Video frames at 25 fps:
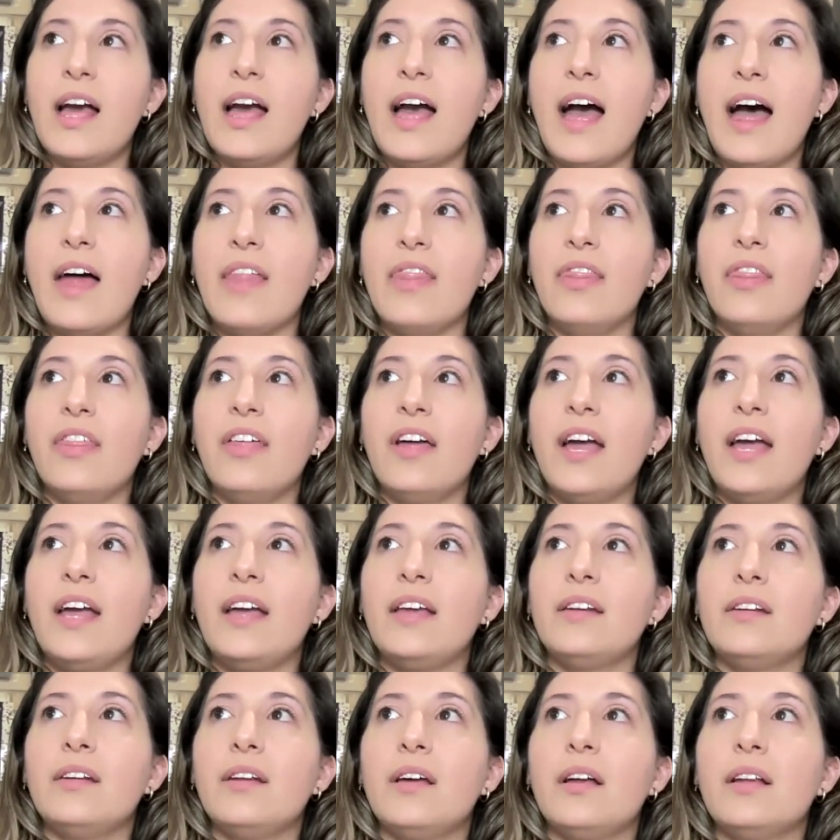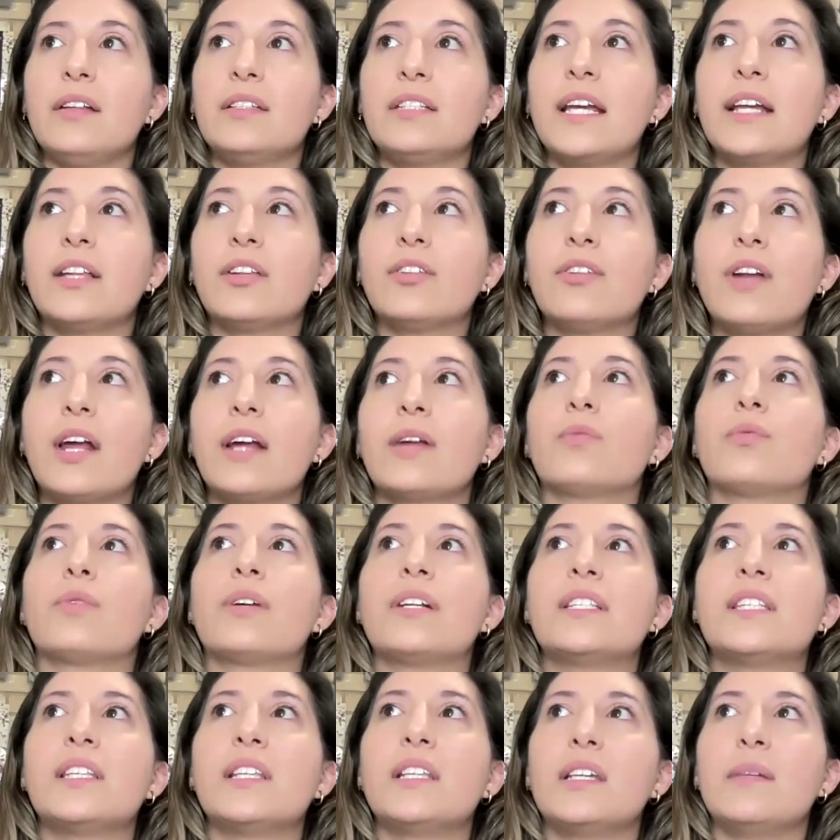And then Taylor and I
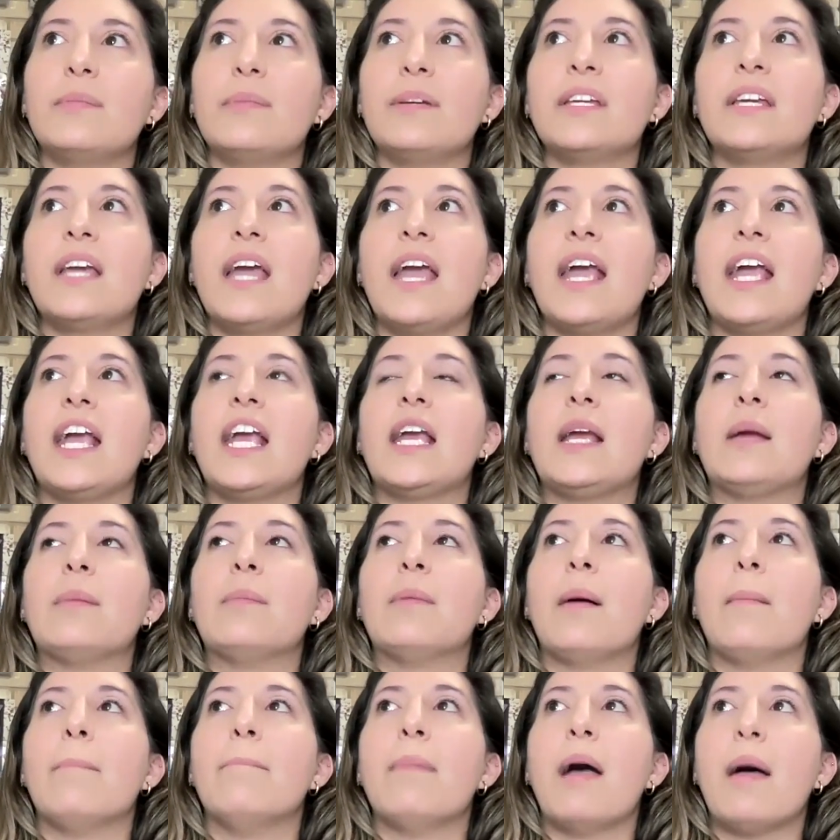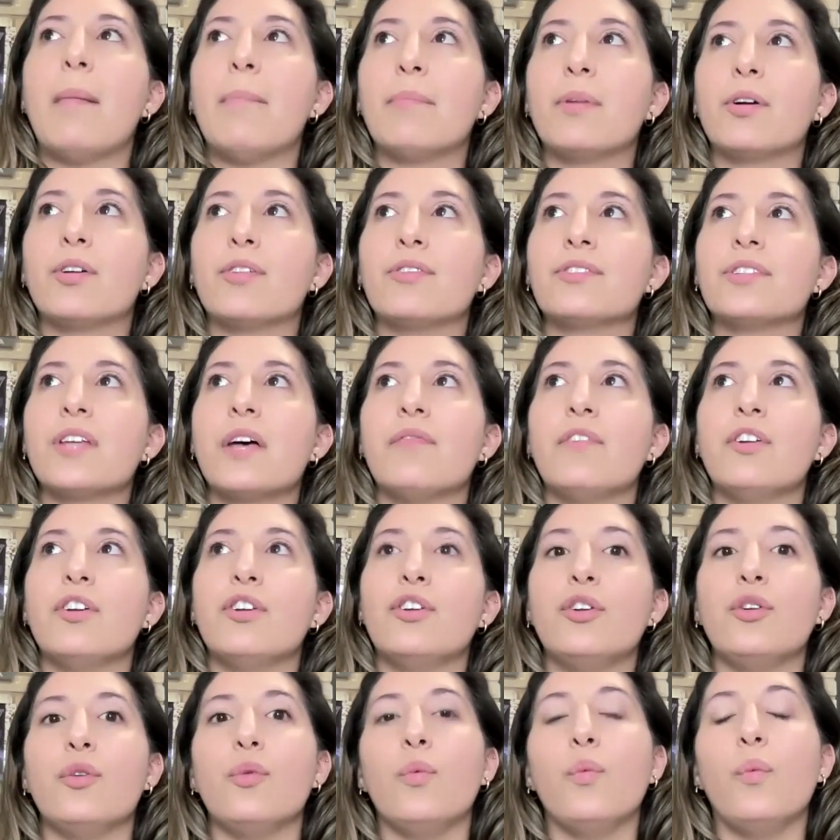recently became members of a
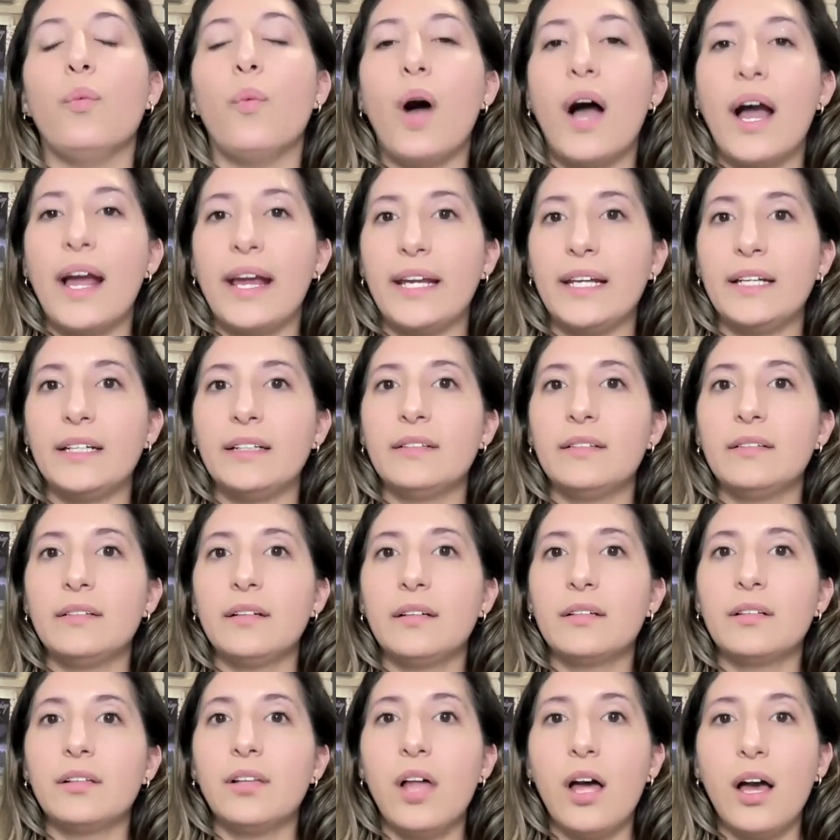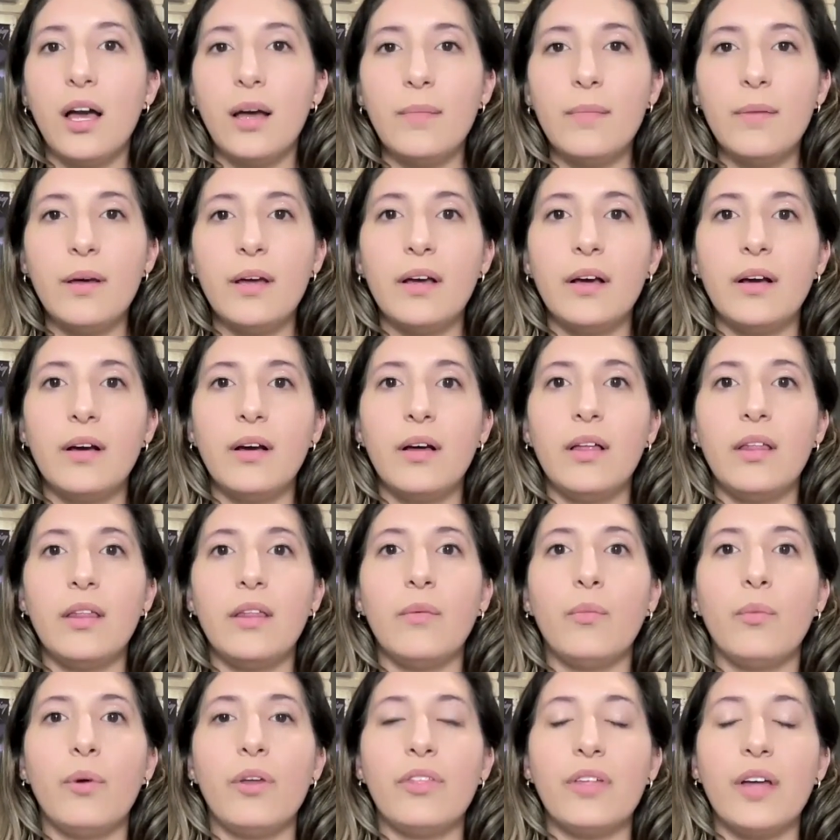new wine club
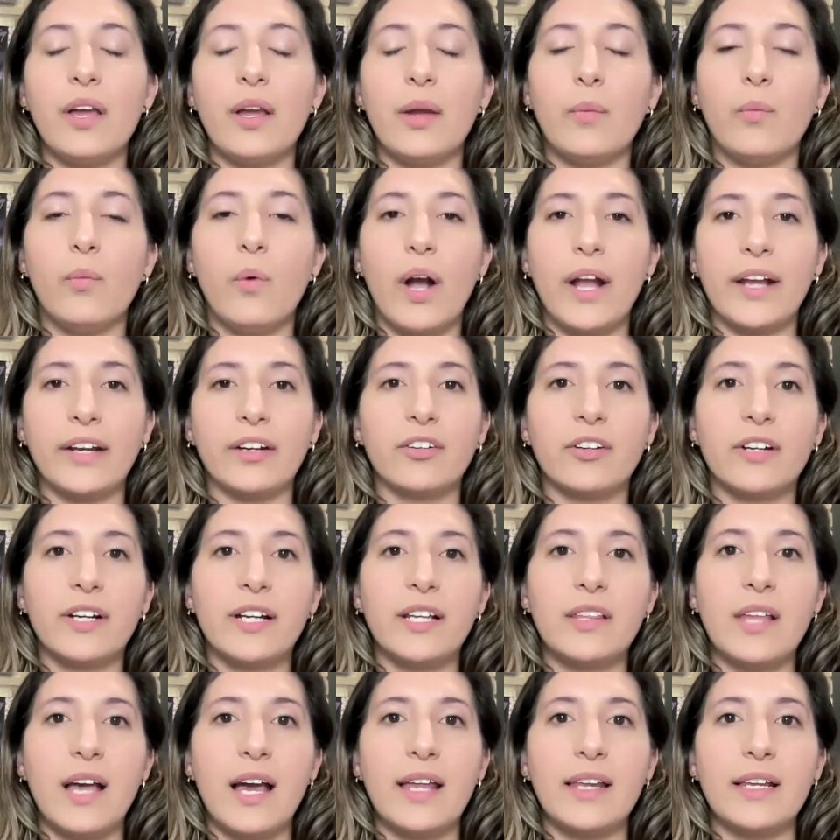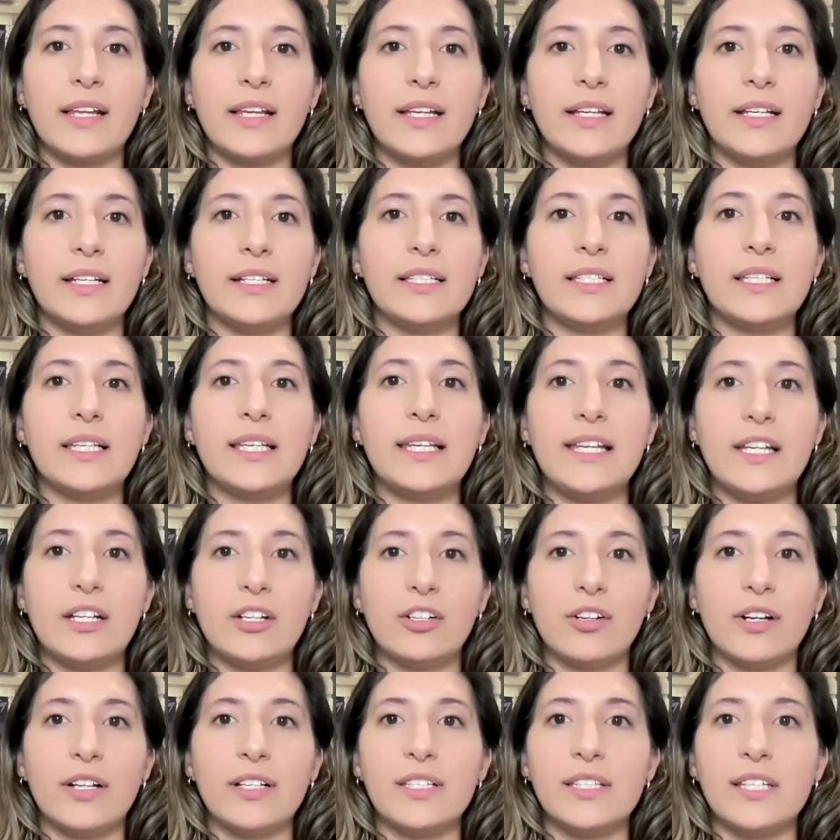with a winery that is
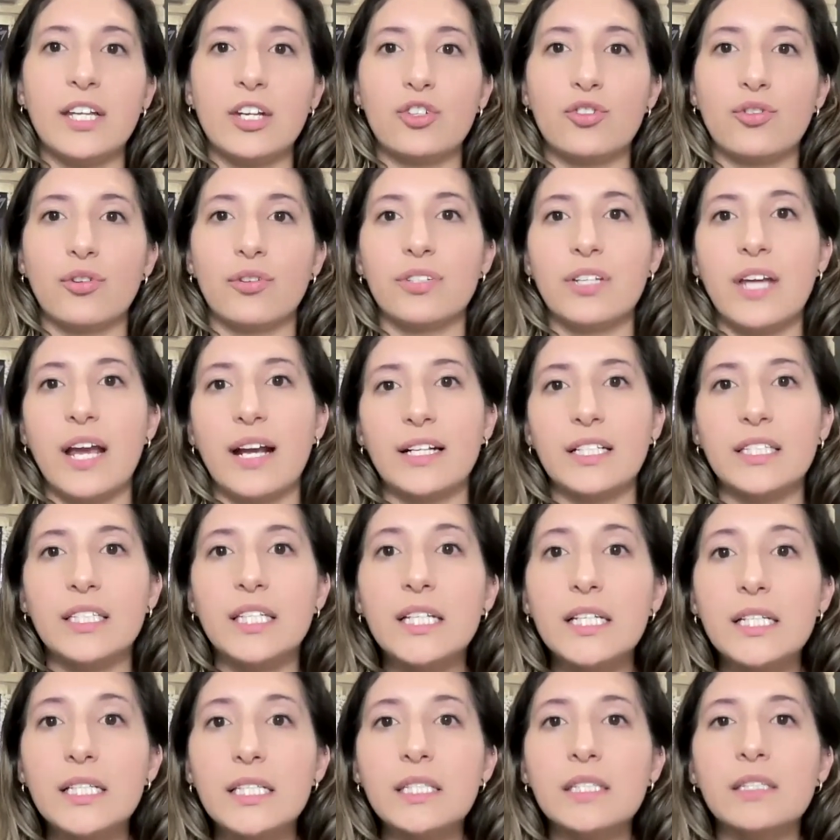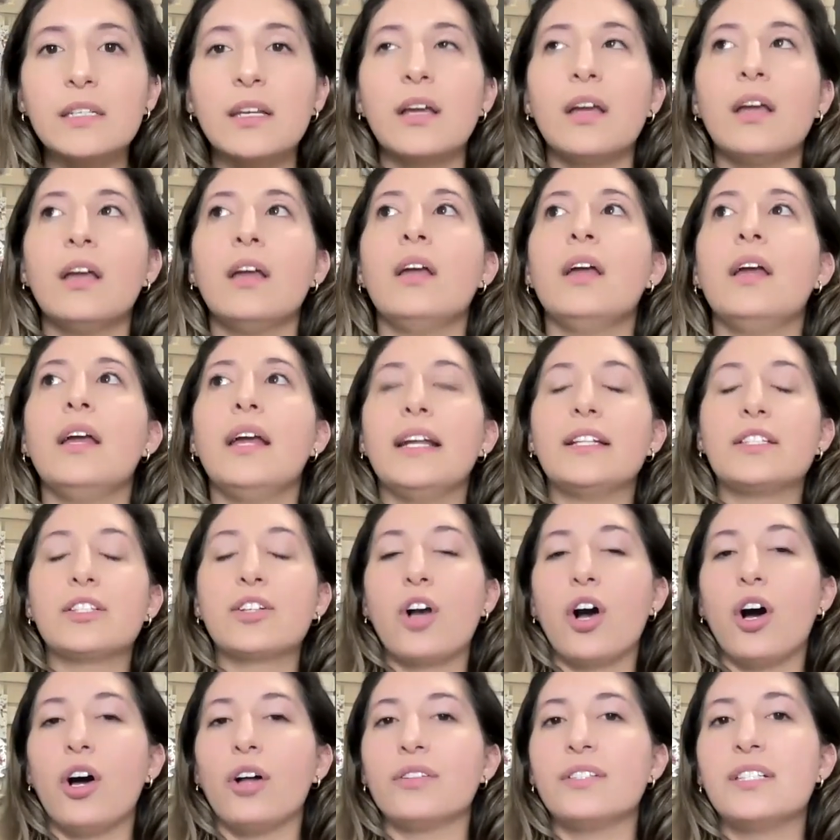here in Central Texas. It's
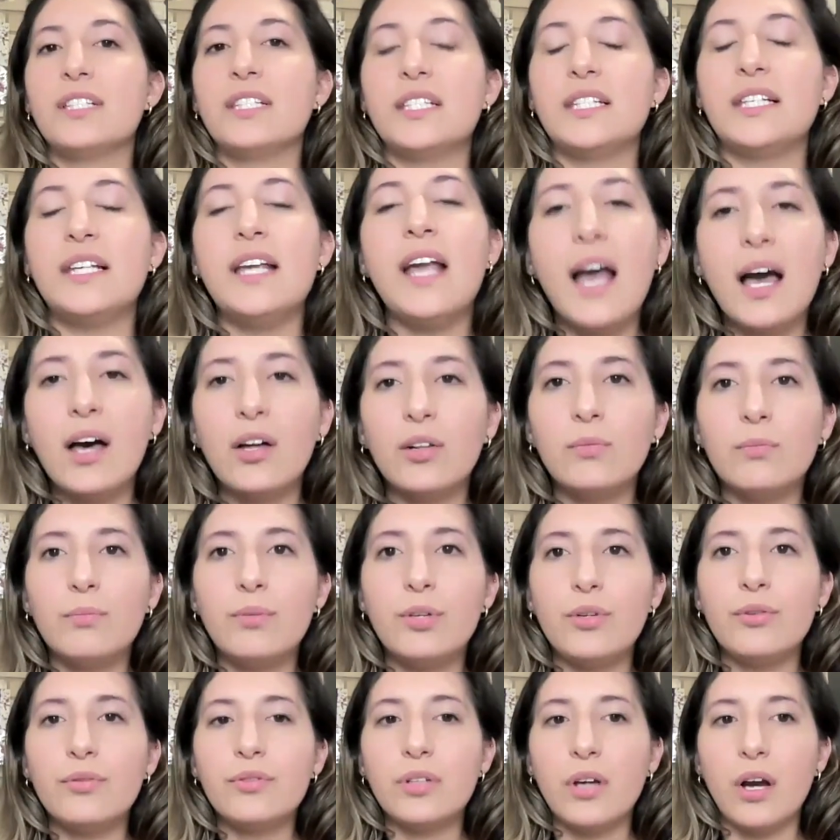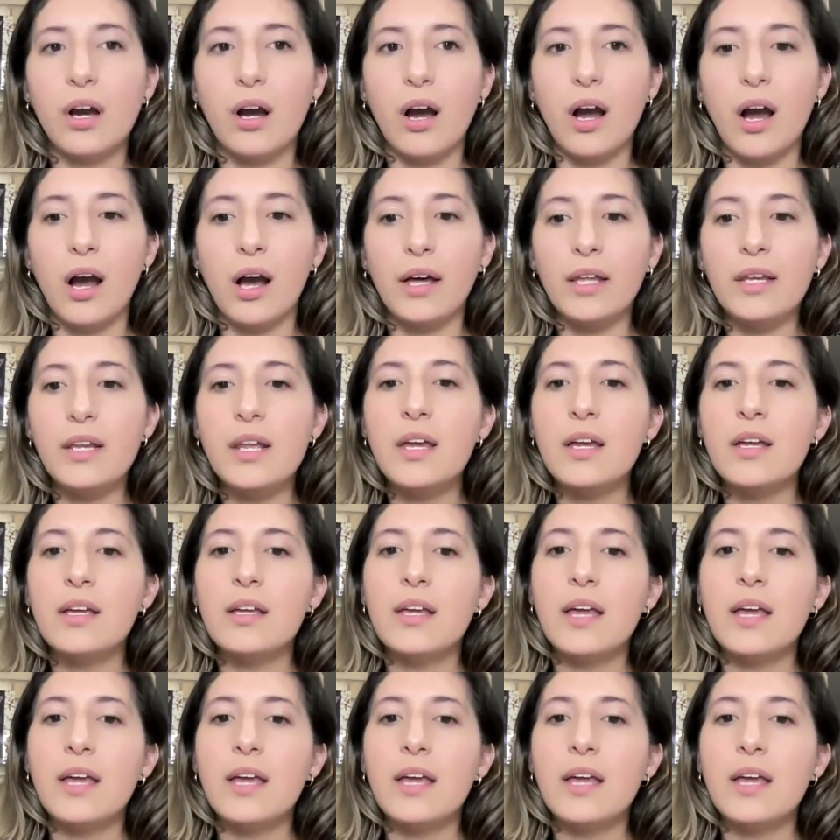called CL Butod.